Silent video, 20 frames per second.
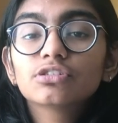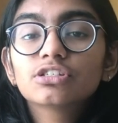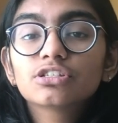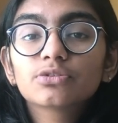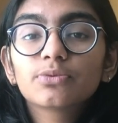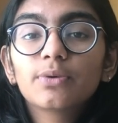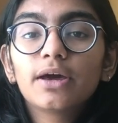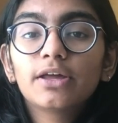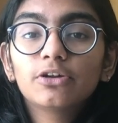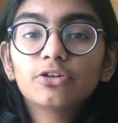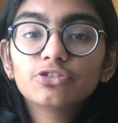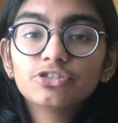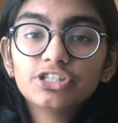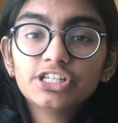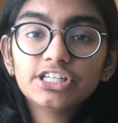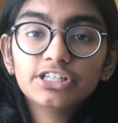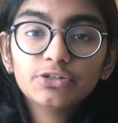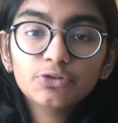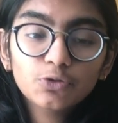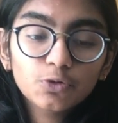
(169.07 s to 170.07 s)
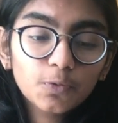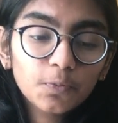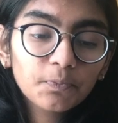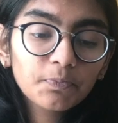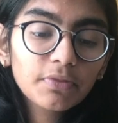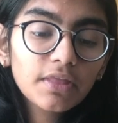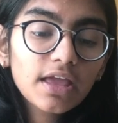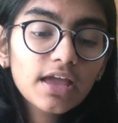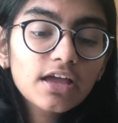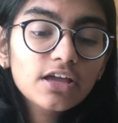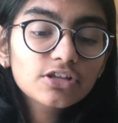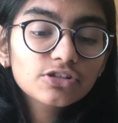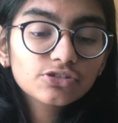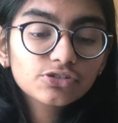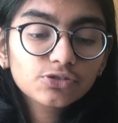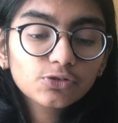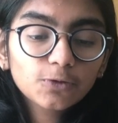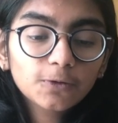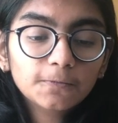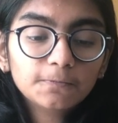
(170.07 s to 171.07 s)
square on g2.
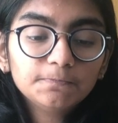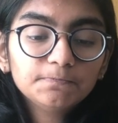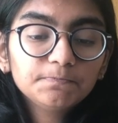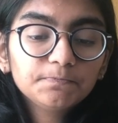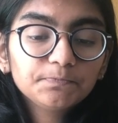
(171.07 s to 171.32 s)
So